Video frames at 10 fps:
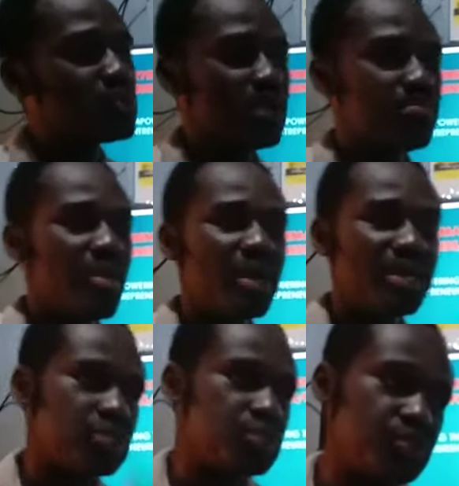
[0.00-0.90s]
to empower
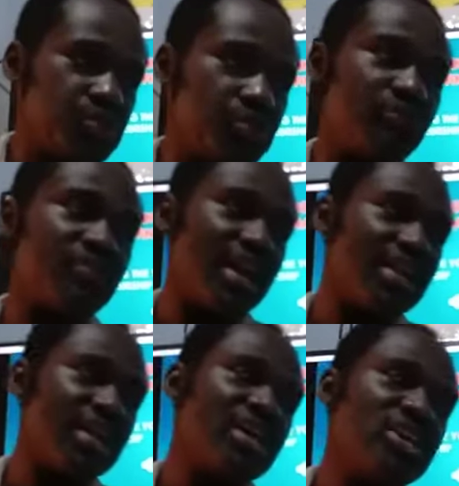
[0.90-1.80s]
the youth of
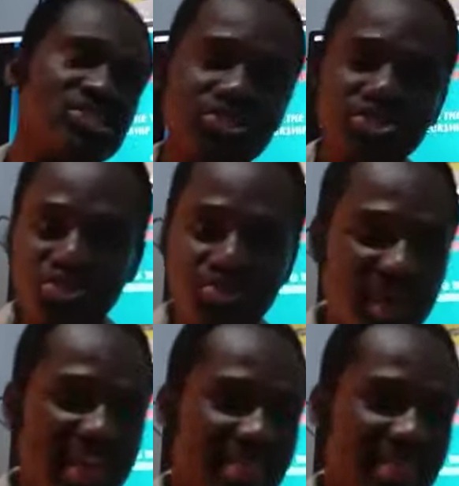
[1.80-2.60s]
Ghana through